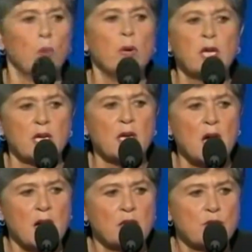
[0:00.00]
We
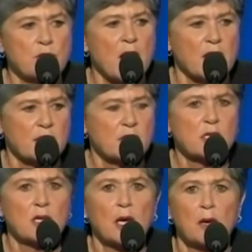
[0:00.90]
cannot
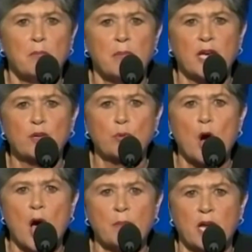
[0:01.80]
trust Mitt
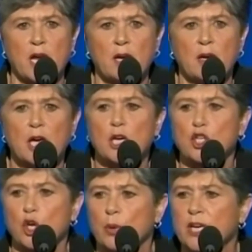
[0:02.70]
Romney
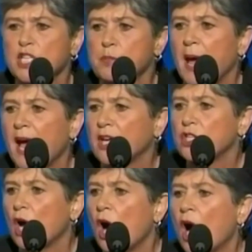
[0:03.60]
to
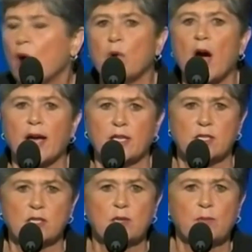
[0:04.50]
respect our rights.